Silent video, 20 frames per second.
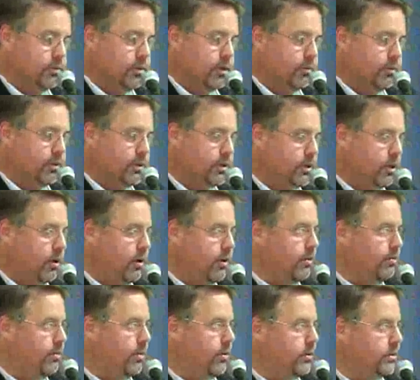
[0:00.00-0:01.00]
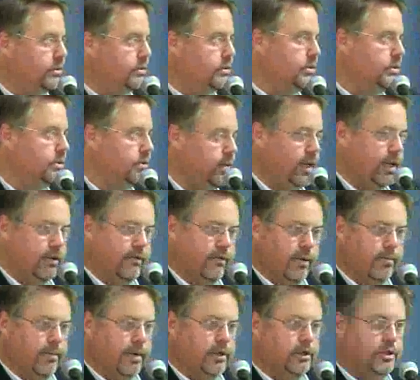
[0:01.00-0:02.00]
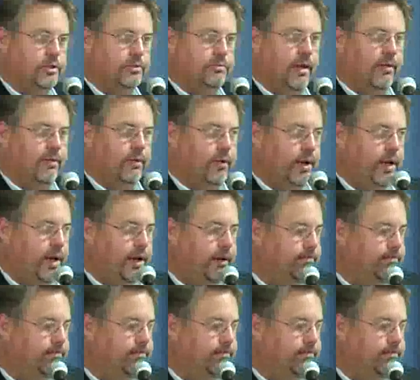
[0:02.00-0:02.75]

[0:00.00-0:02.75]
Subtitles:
We hope to see you all at the polls. Thank you very much. Have a great night.